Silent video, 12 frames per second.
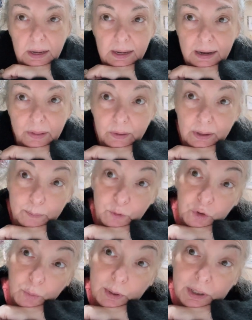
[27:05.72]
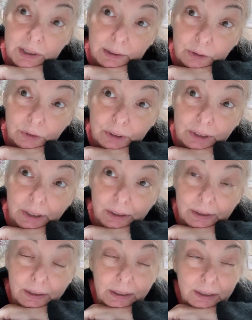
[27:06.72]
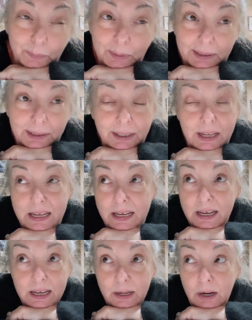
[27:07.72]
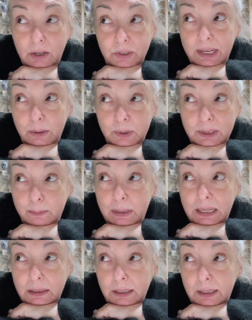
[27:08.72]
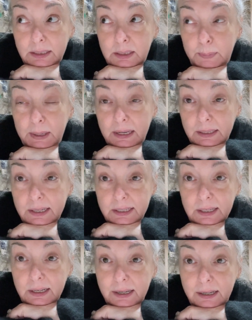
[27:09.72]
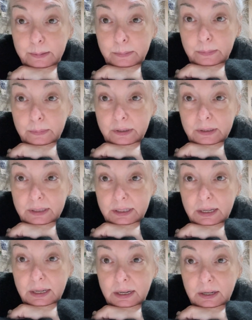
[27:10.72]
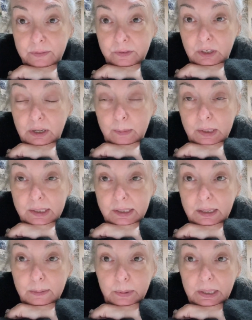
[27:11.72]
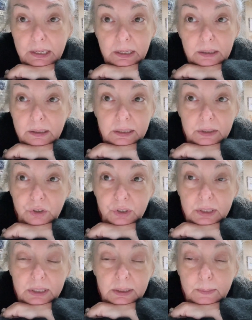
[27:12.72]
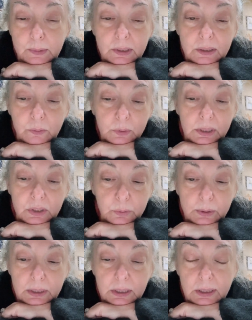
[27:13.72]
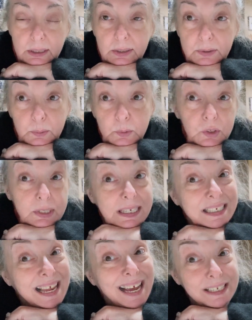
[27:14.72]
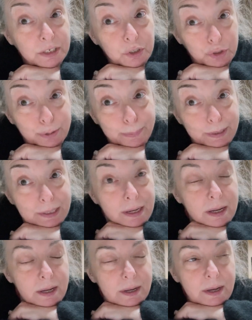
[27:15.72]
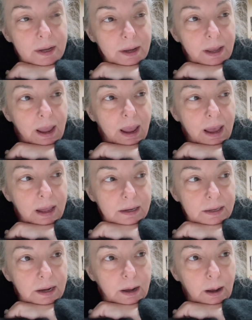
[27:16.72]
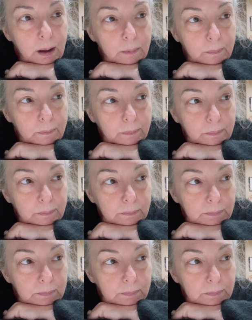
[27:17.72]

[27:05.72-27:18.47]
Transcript: now that I'm sure what colors I need. Anyway, our day was mainly spent um, taking care of Thomas and paying attention to him and not really doing anything else, which is as it should be. And um,